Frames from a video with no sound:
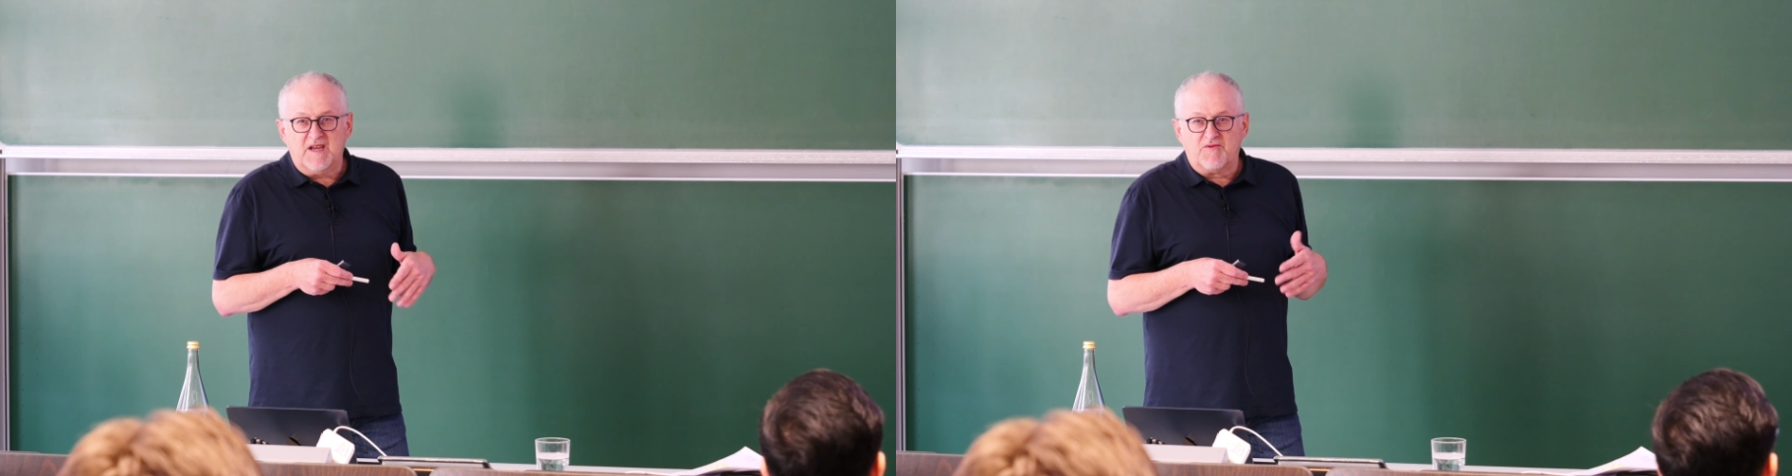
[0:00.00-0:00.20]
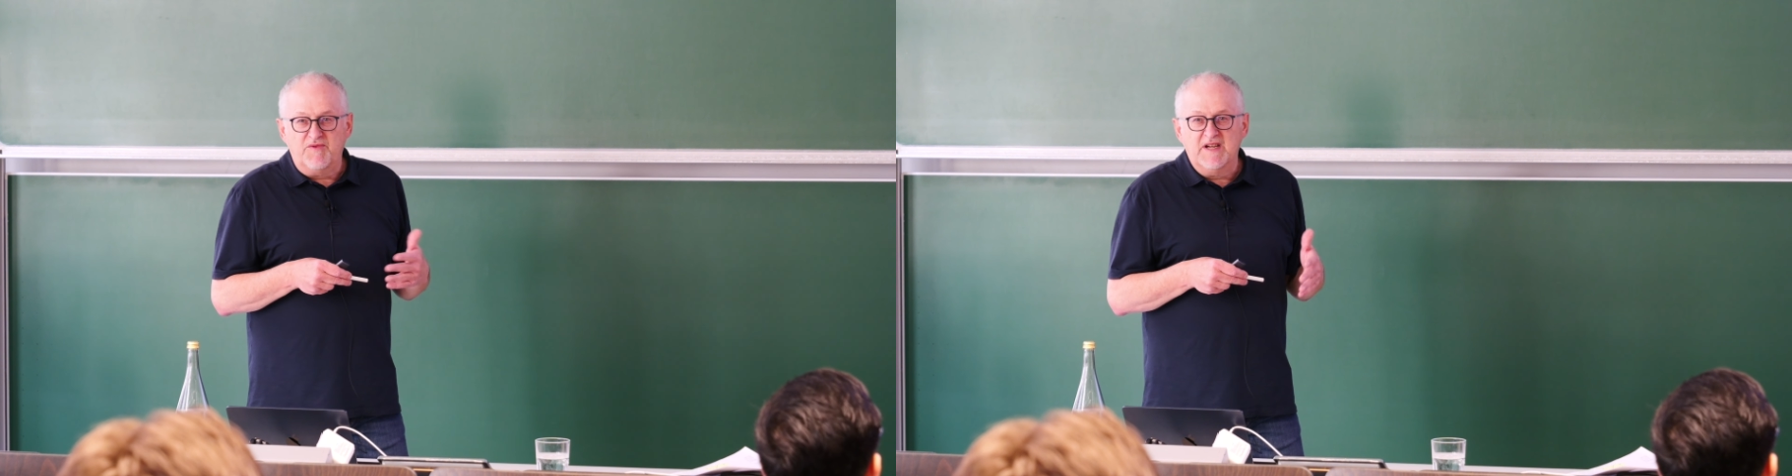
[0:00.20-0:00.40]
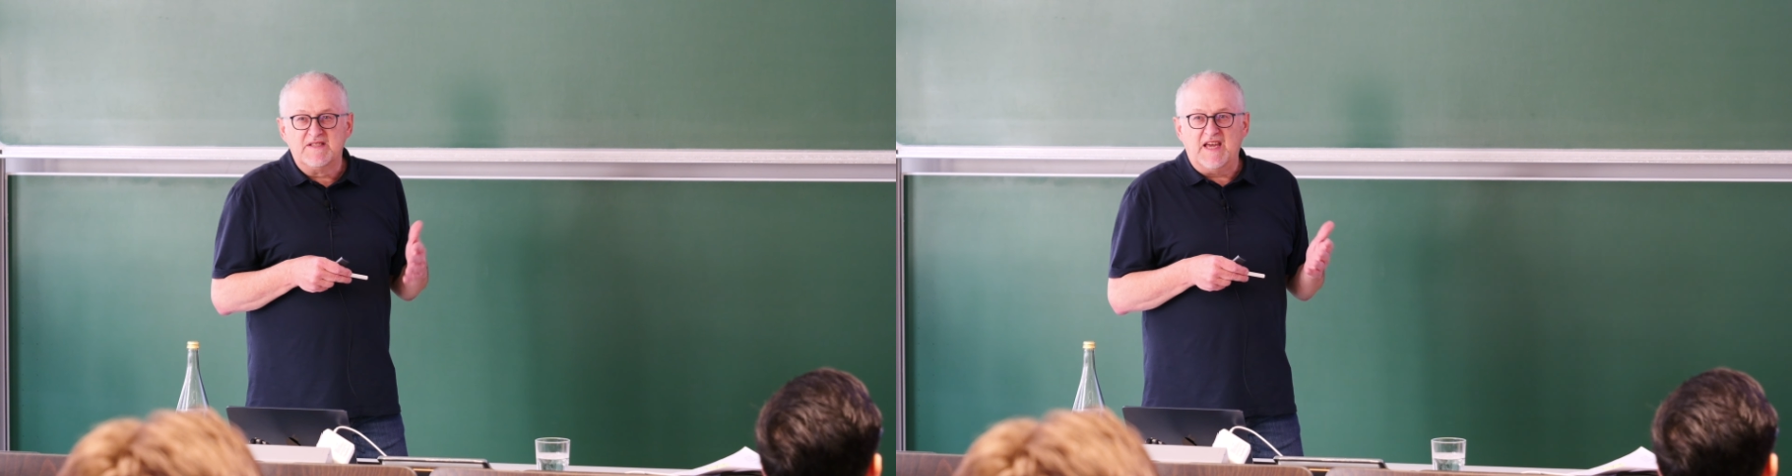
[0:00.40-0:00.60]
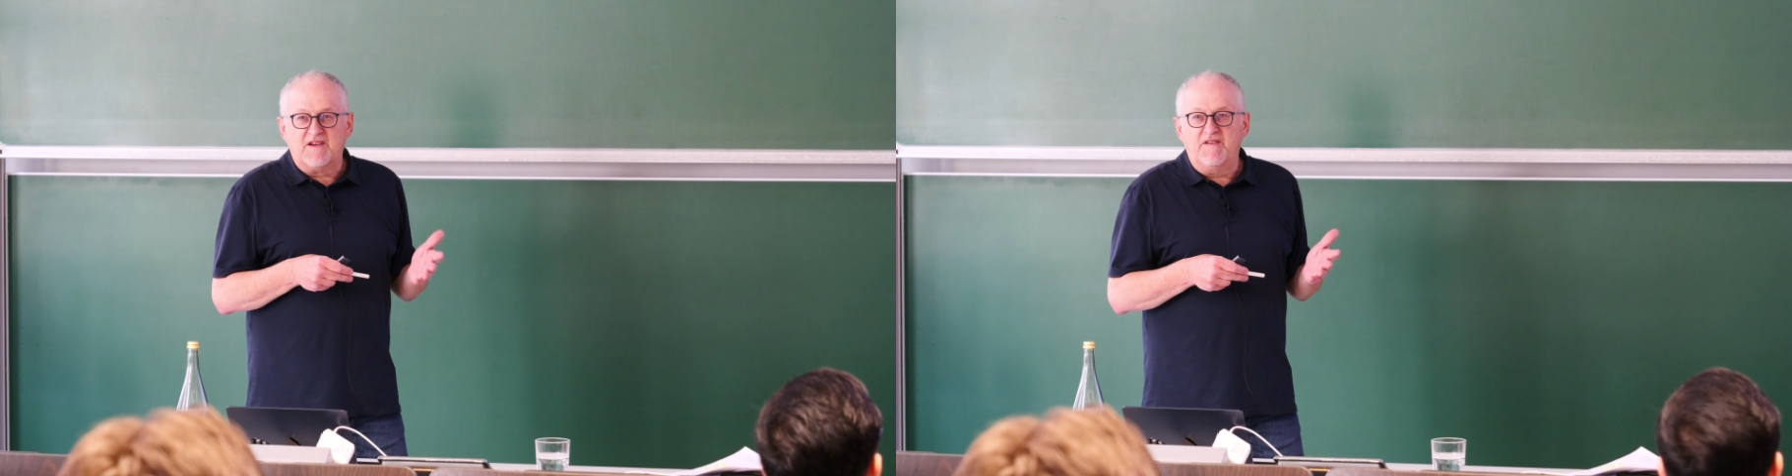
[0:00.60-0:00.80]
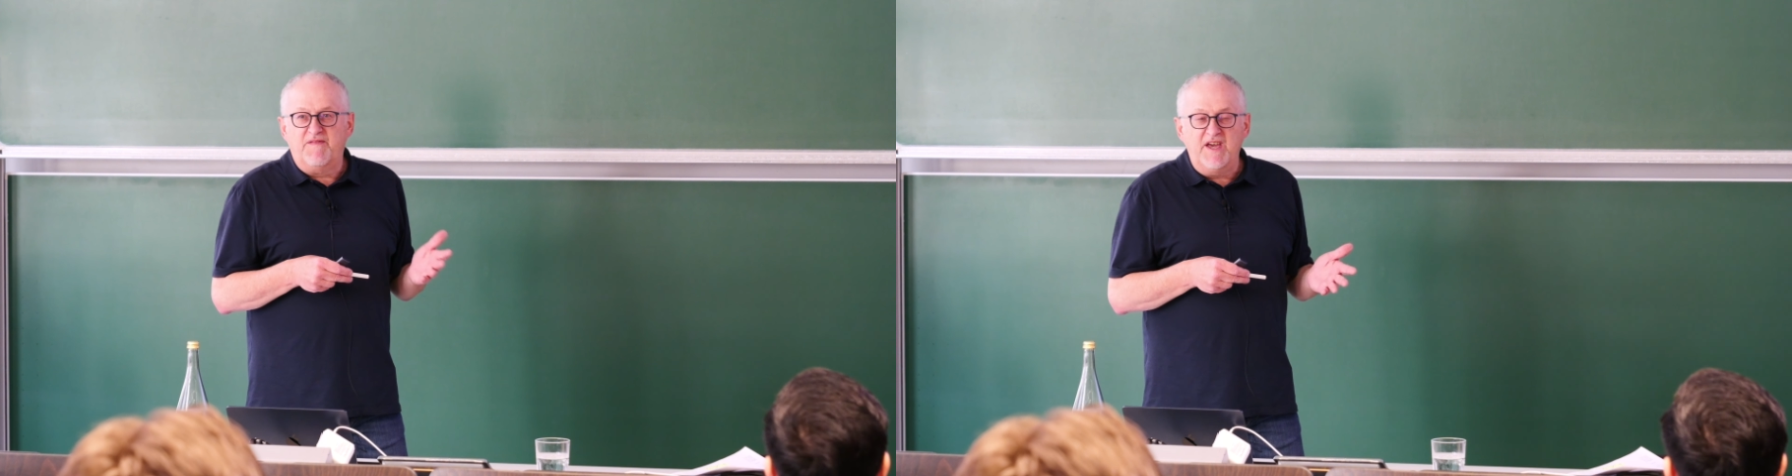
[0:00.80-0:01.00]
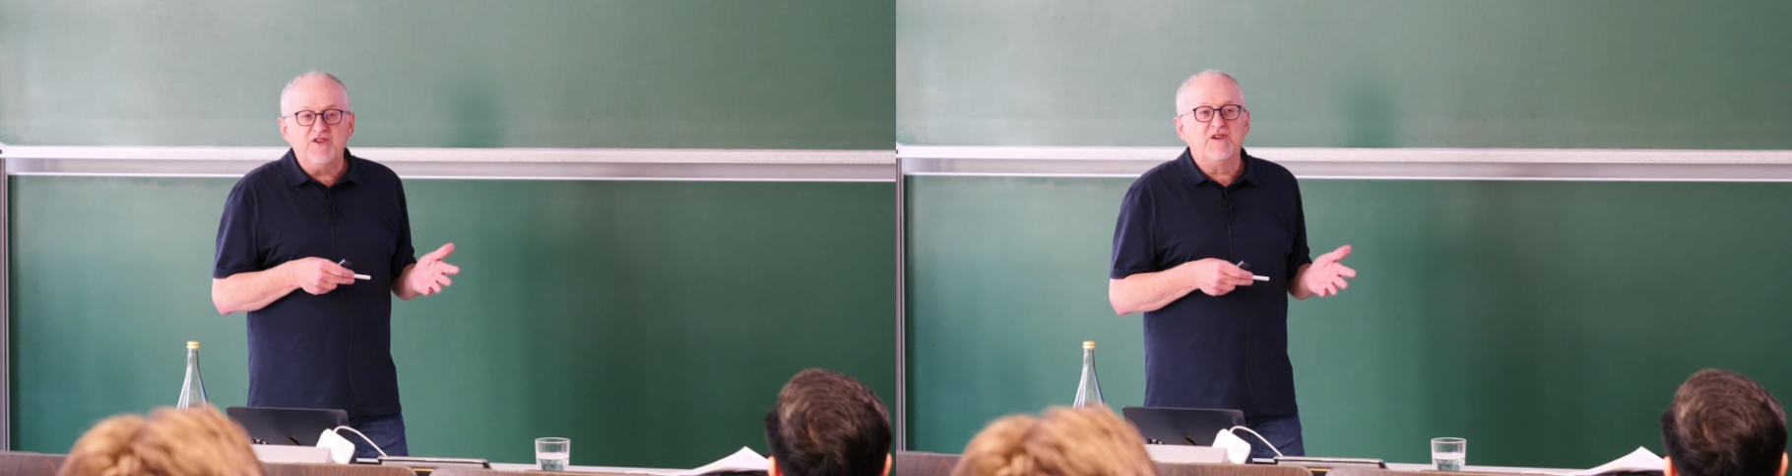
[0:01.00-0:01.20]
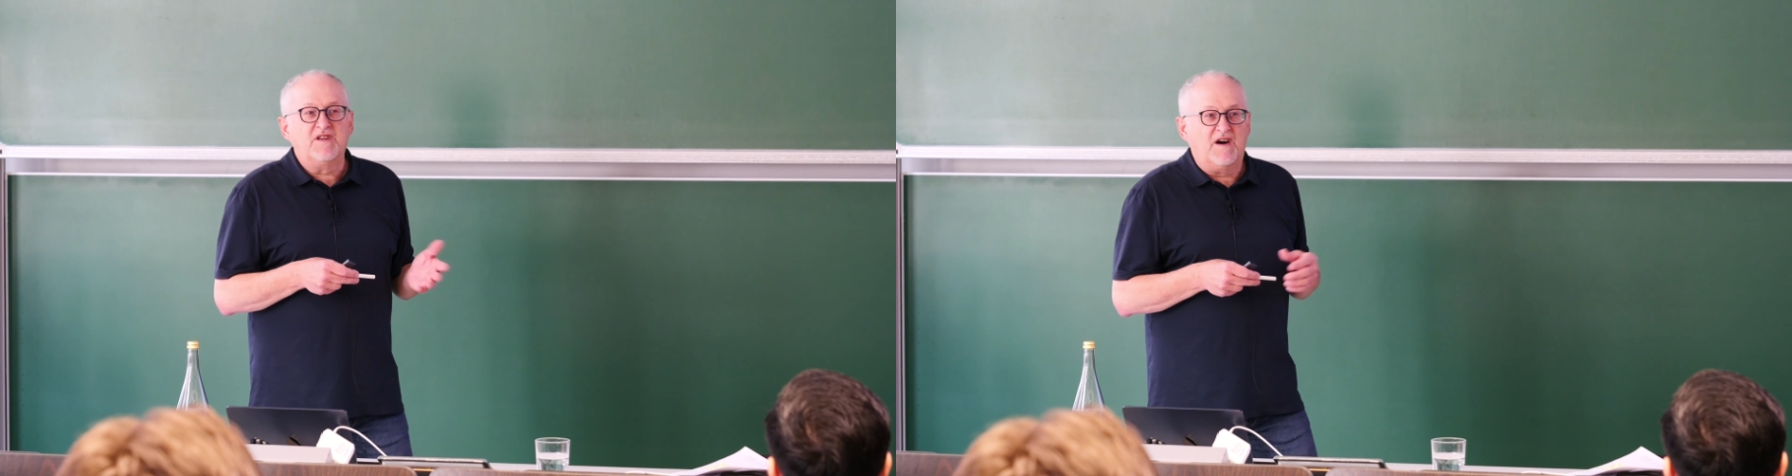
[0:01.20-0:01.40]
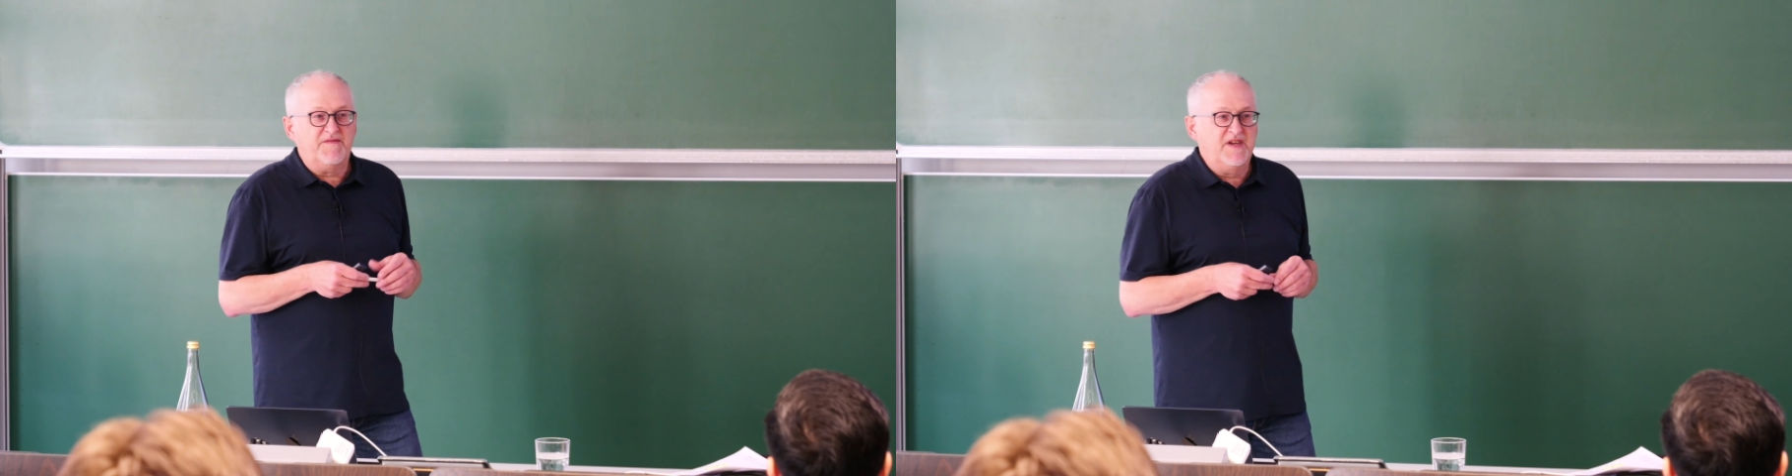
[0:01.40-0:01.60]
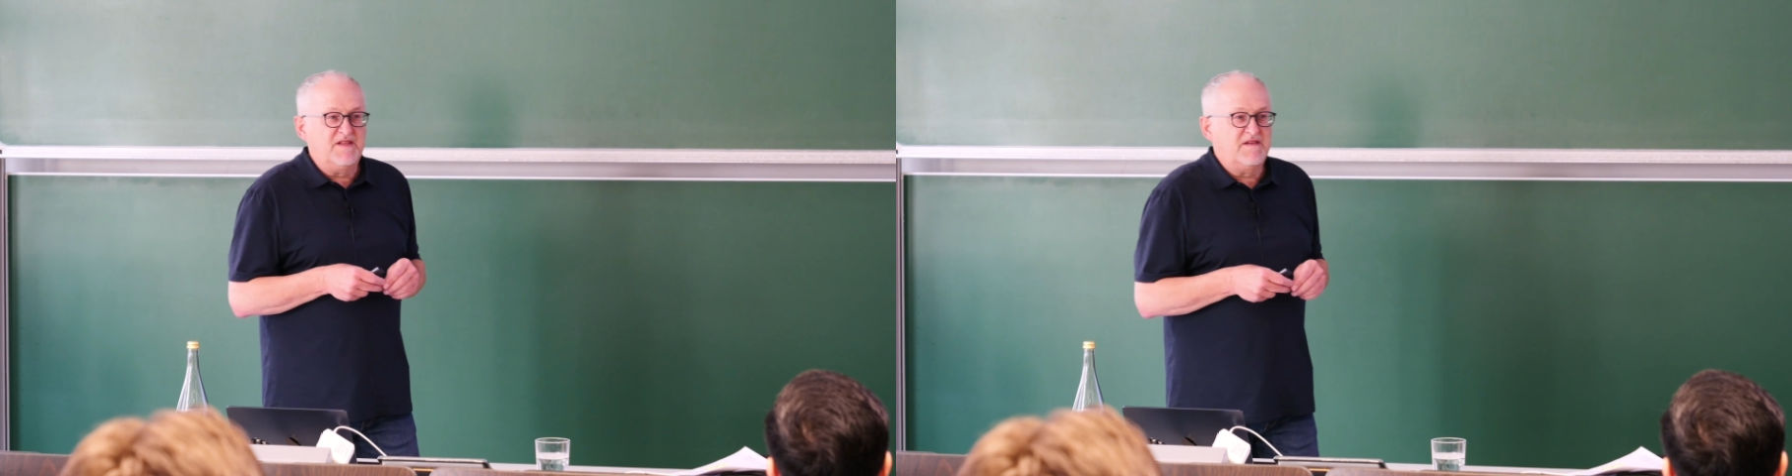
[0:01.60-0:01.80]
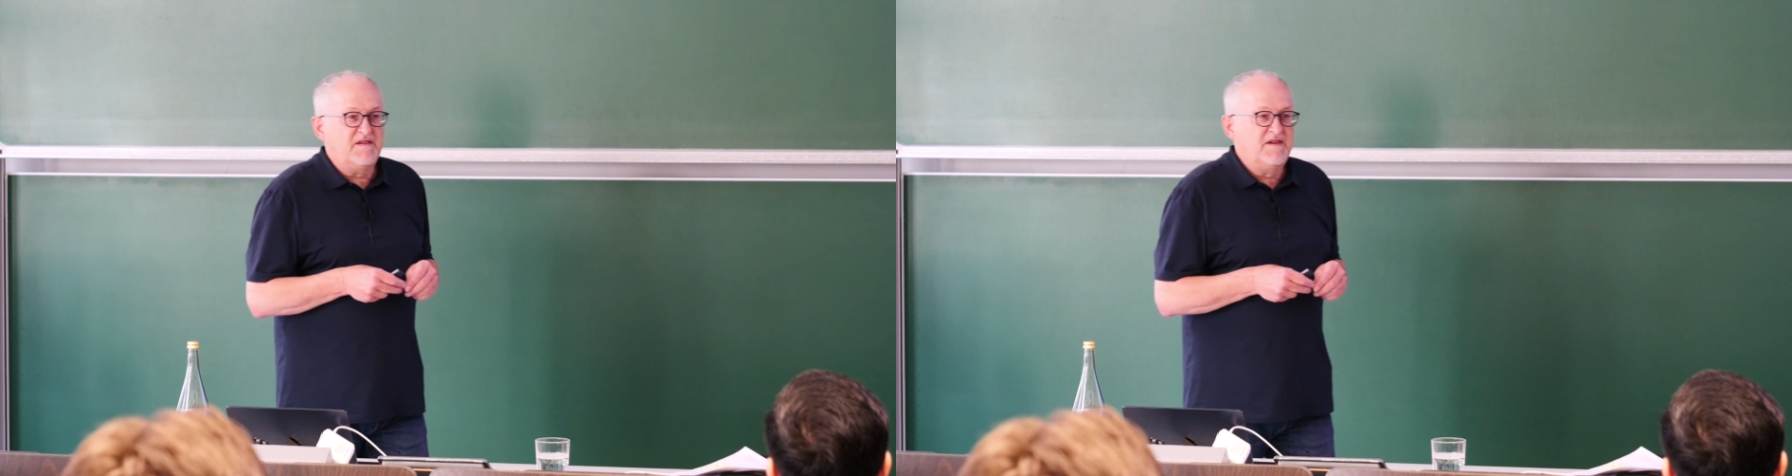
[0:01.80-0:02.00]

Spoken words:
a real derivation of it